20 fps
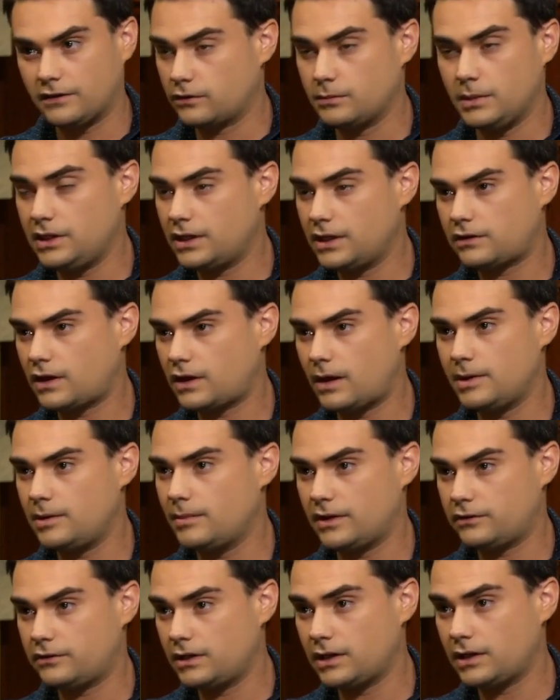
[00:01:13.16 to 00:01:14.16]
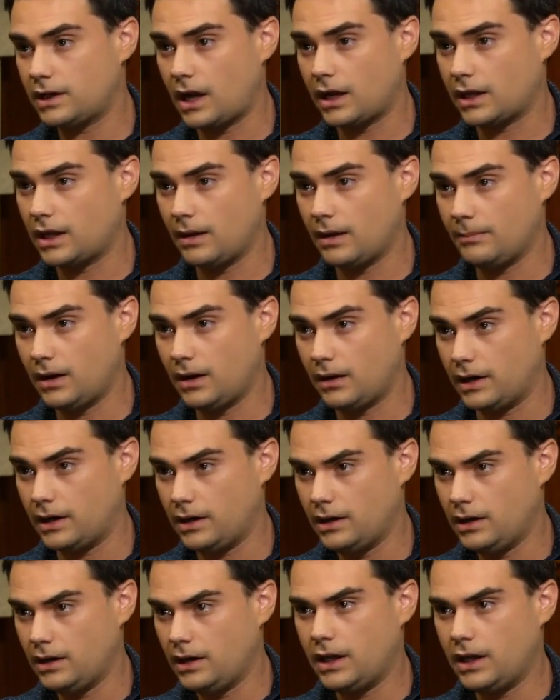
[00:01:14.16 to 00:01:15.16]
That doesn't mean you get to come into my synagogue and get
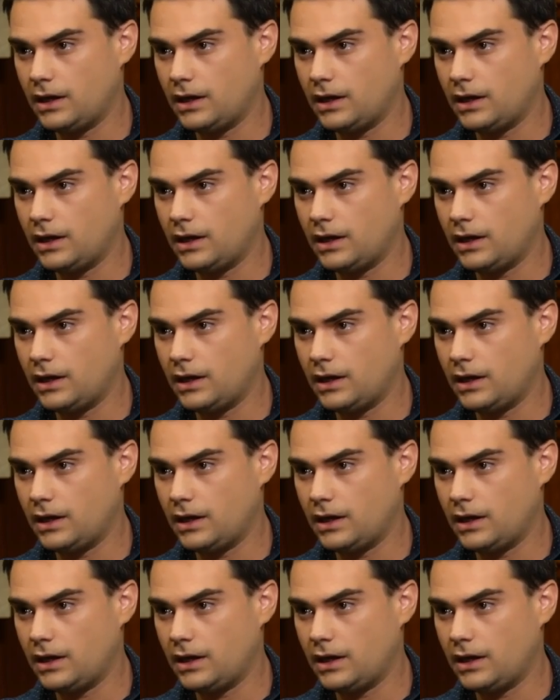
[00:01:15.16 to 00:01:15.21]
married.